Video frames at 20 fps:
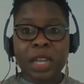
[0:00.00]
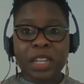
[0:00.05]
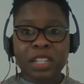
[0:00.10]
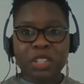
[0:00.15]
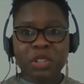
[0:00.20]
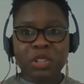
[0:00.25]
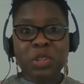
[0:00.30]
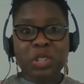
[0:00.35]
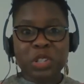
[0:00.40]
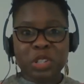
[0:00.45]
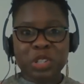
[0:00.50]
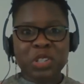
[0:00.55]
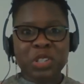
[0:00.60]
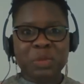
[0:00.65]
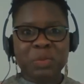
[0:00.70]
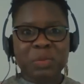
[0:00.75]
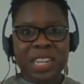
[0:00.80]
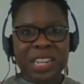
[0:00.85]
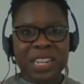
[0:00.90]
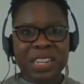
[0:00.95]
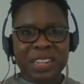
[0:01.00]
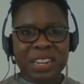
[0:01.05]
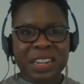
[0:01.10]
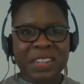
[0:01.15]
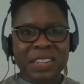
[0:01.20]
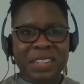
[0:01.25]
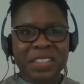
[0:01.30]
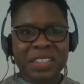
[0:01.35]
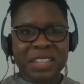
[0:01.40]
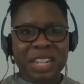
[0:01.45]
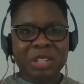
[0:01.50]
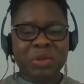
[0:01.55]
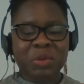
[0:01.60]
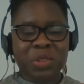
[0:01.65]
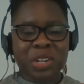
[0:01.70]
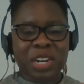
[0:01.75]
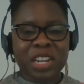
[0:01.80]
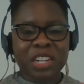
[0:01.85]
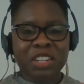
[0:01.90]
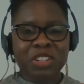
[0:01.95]
astonishes me. And, and that's
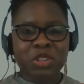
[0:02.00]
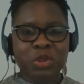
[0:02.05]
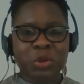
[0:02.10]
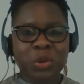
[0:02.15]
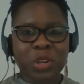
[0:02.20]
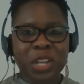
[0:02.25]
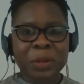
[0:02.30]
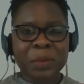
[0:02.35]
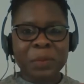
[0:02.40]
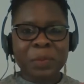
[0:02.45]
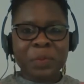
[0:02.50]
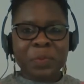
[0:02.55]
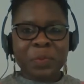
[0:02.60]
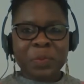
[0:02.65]
what I enjoy.